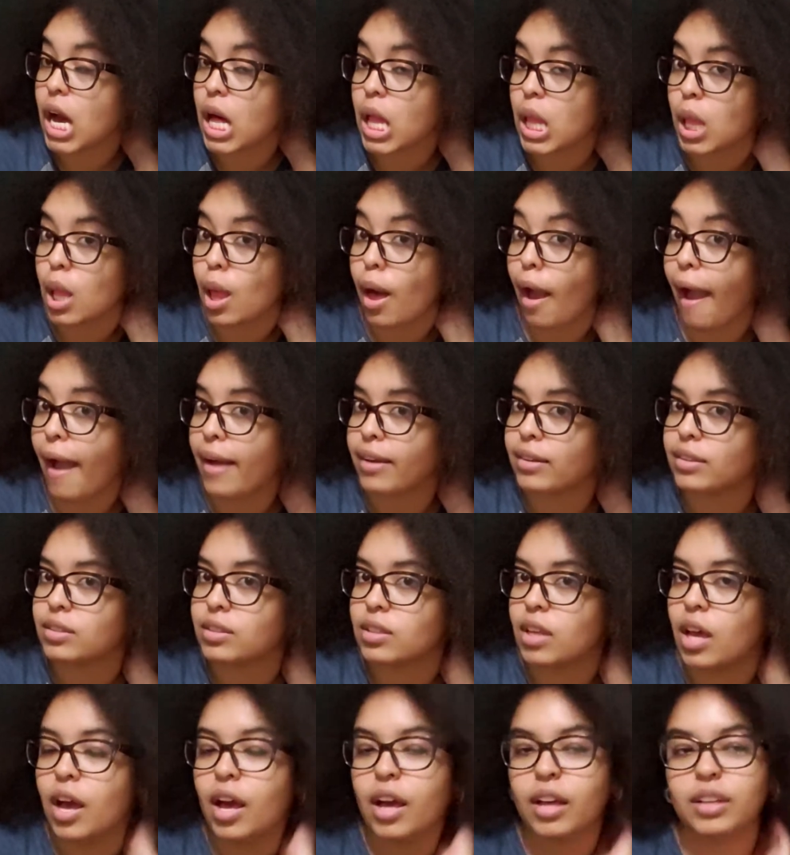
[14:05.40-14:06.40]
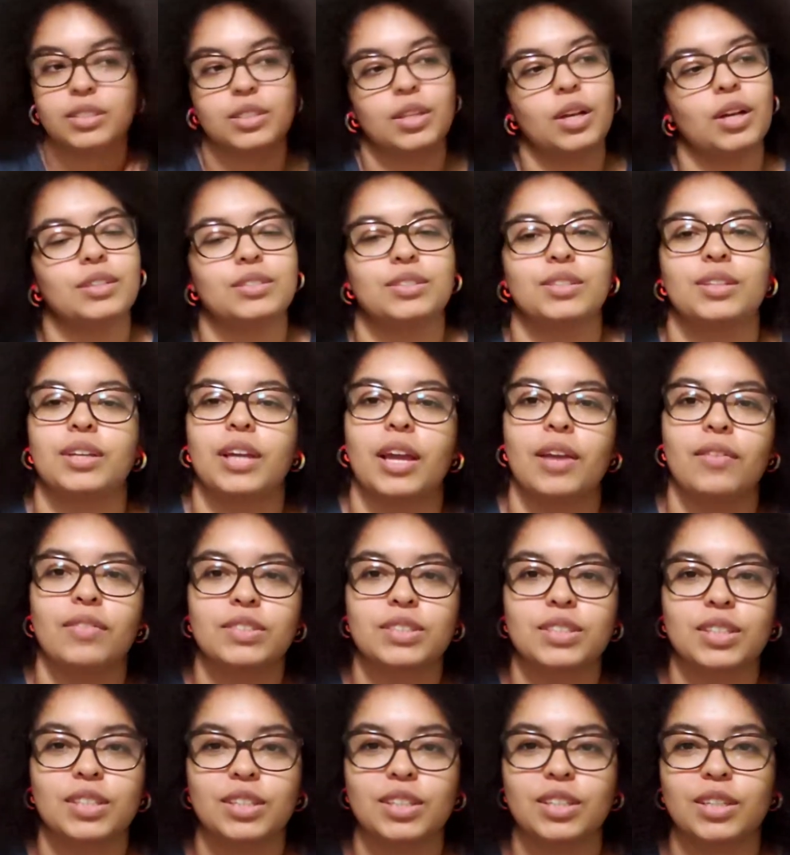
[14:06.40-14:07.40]
class, she also gave
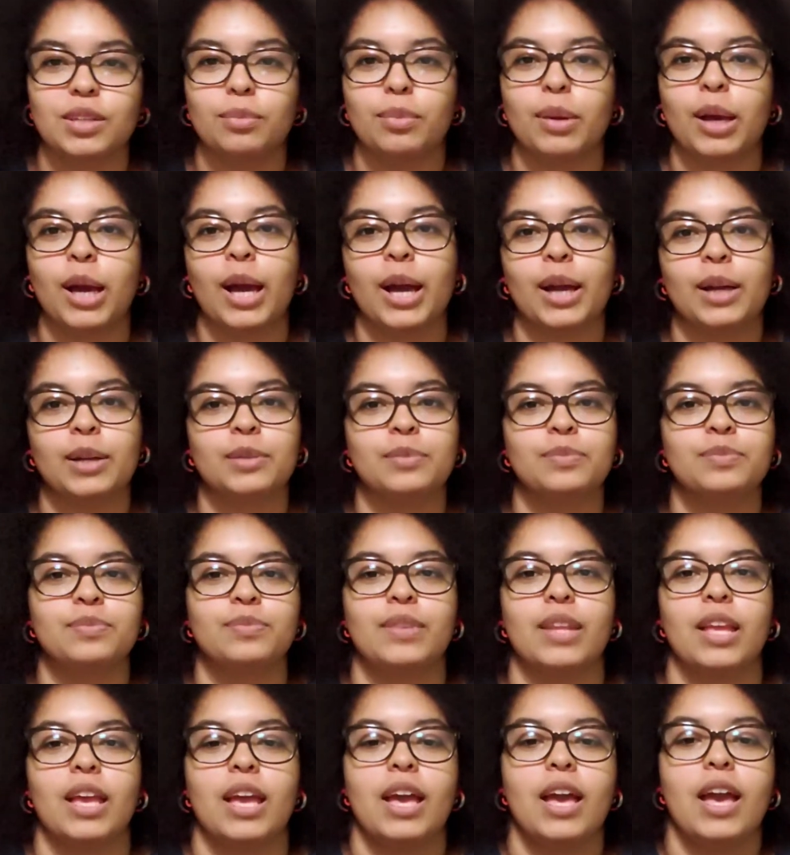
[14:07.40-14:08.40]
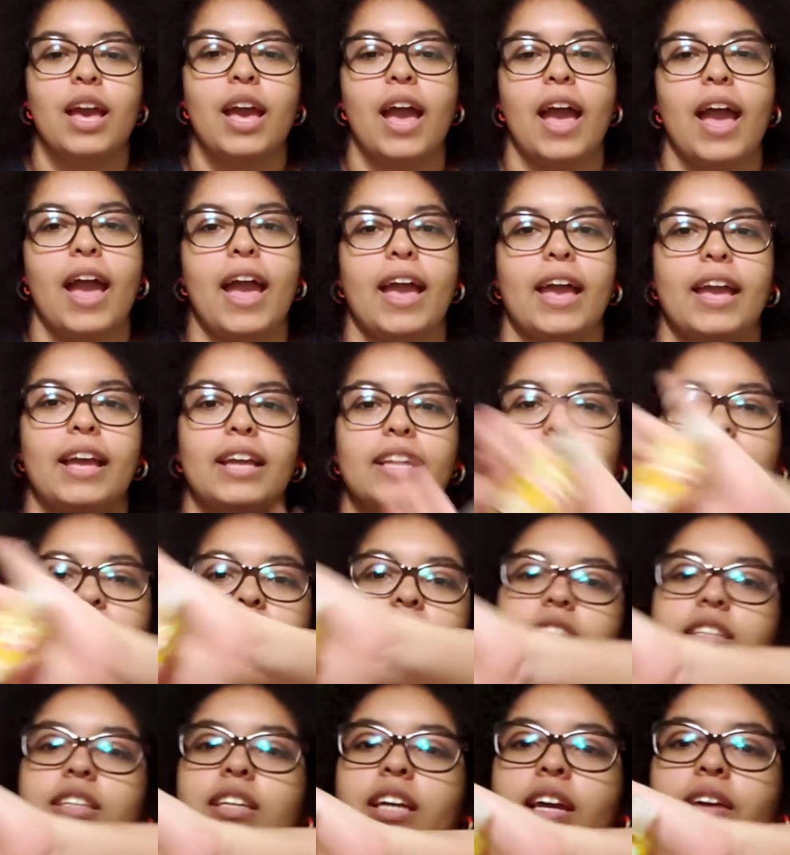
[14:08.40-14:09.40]
us a goodie bag, and
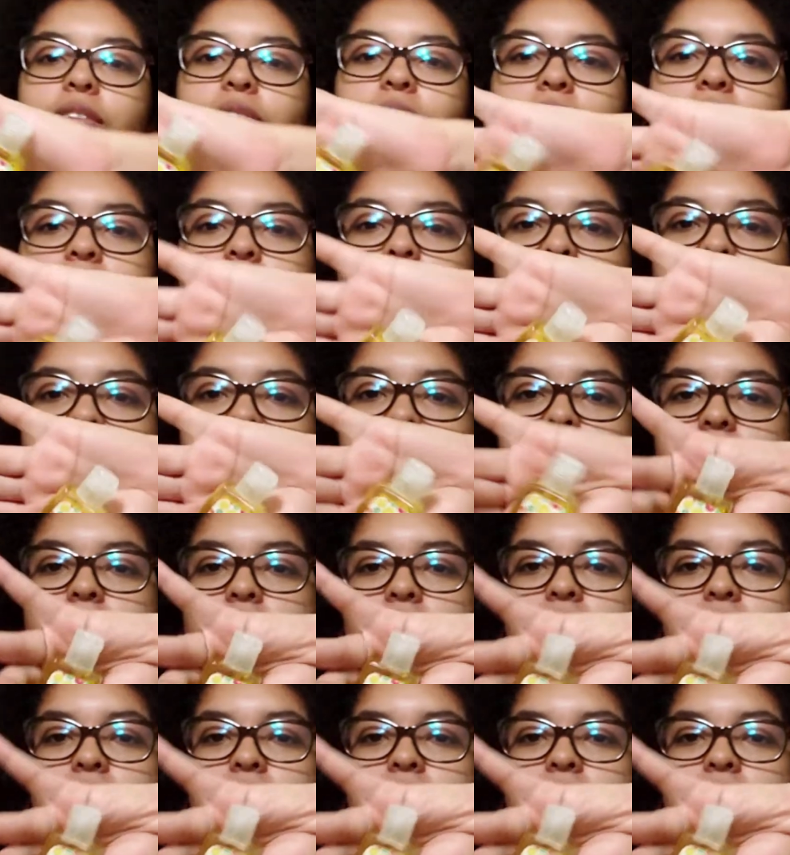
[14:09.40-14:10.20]
she gave us this